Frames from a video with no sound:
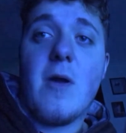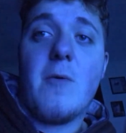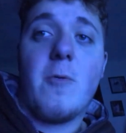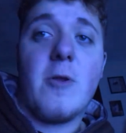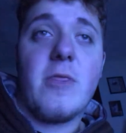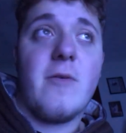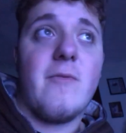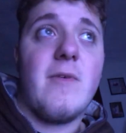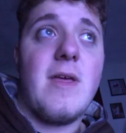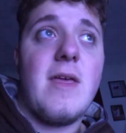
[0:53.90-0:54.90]
a worth
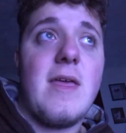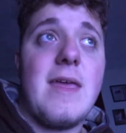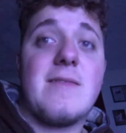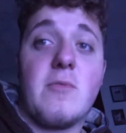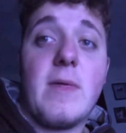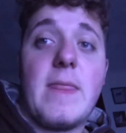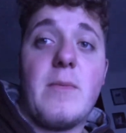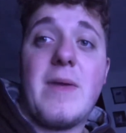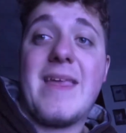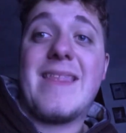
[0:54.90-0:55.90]
of. He's willing to
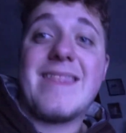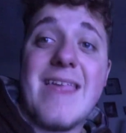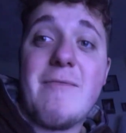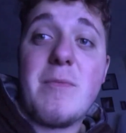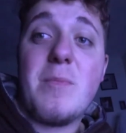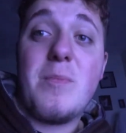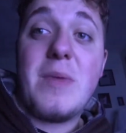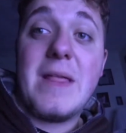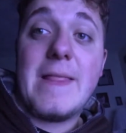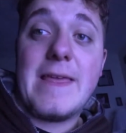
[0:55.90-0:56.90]
pay seven
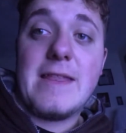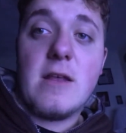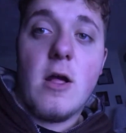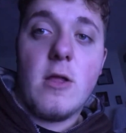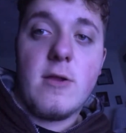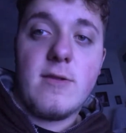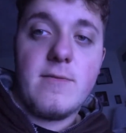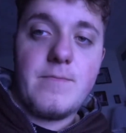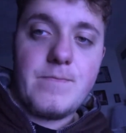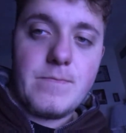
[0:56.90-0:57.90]
billion dollars.
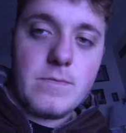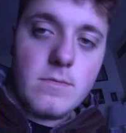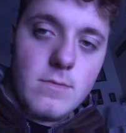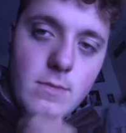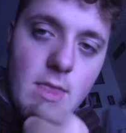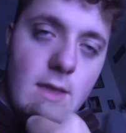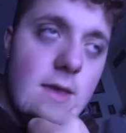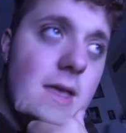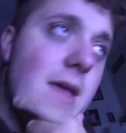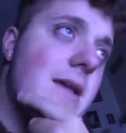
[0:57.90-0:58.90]

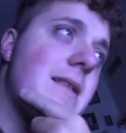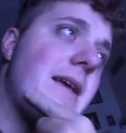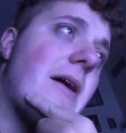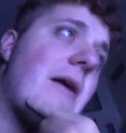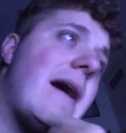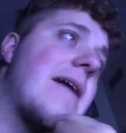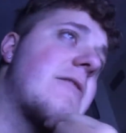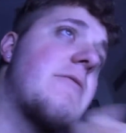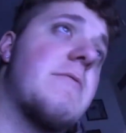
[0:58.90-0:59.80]
Now I agree